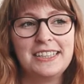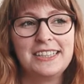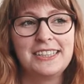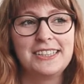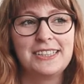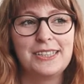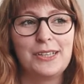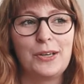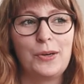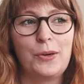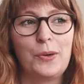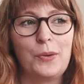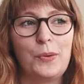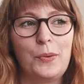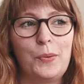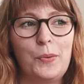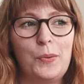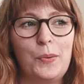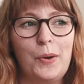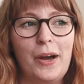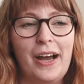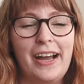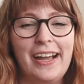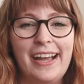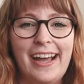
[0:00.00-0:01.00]

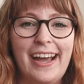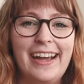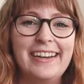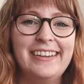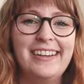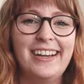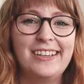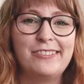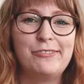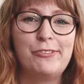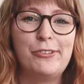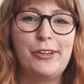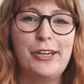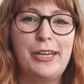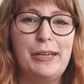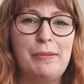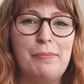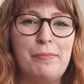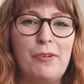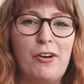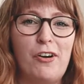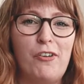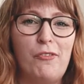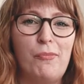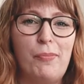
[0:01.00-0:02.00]
So I had that
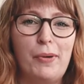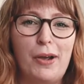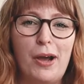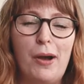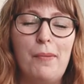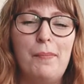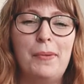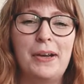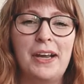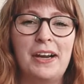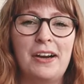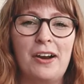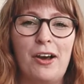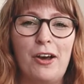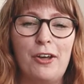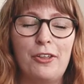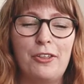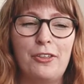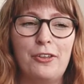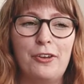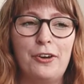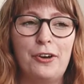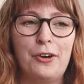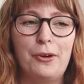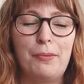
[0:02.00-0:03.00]
dream of becoming an
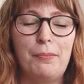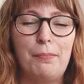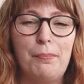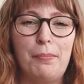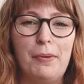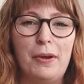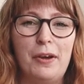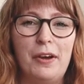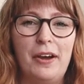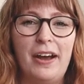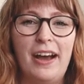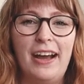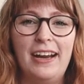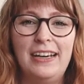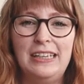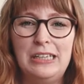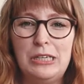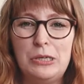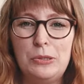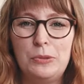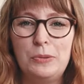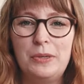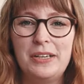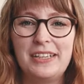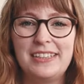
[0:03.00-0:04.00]
author, but I
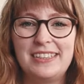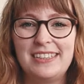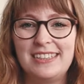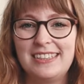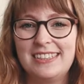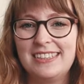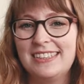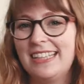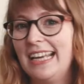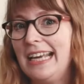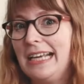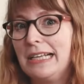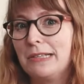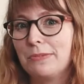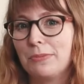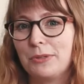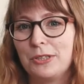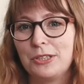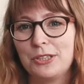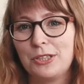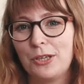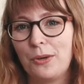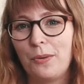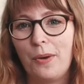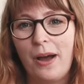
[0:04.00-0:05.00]
knew that the stakes were
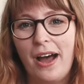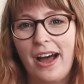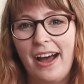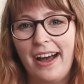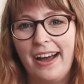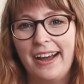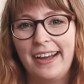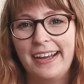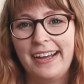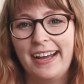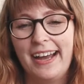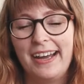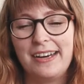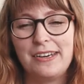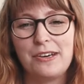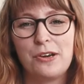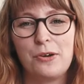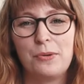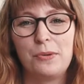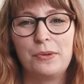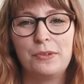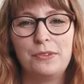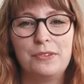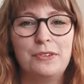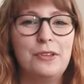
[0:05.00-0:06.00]
so high. I
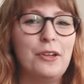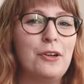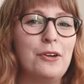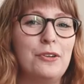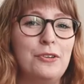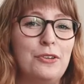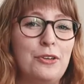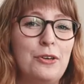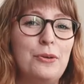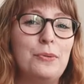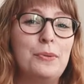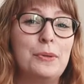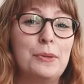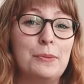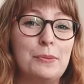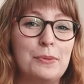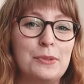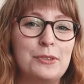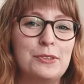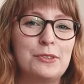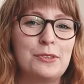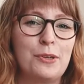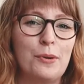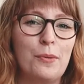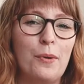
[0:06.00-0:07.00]
knew it
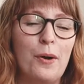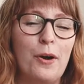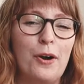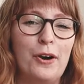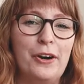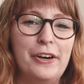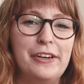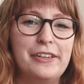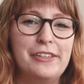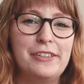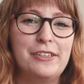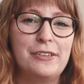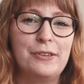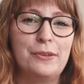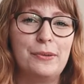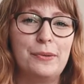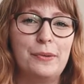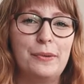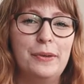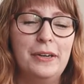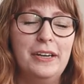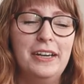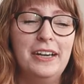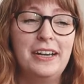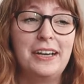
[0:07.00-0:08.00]
was so hard
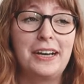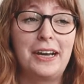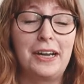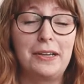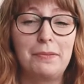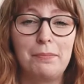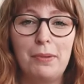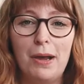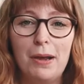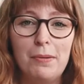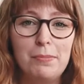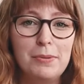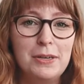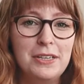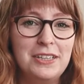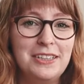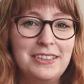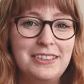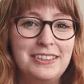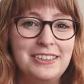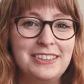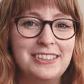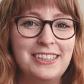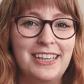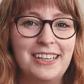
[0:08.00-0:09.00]
to get
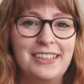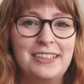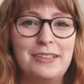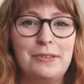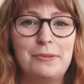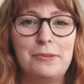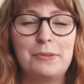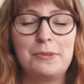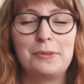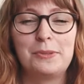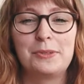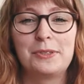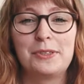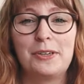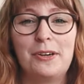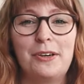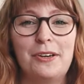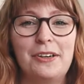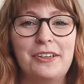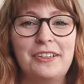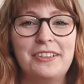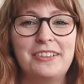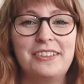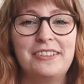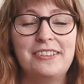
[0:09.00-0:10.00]
published. I knew it was
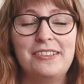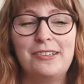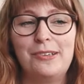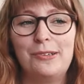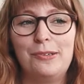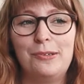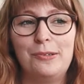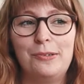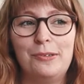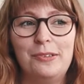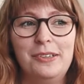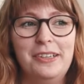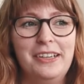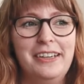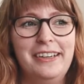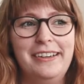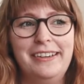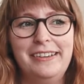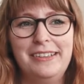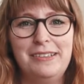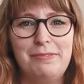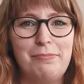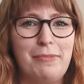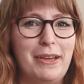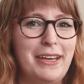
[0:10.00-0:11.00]
hard to
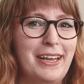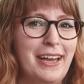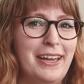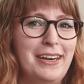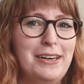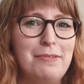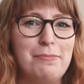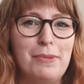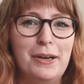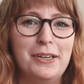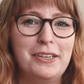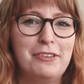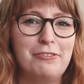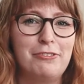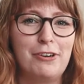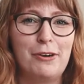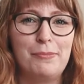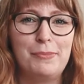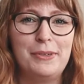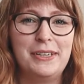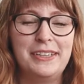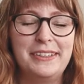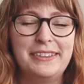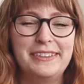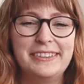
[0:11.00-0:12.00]
make any money
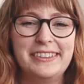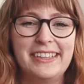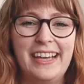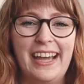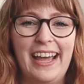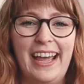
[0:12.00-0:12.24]
from it.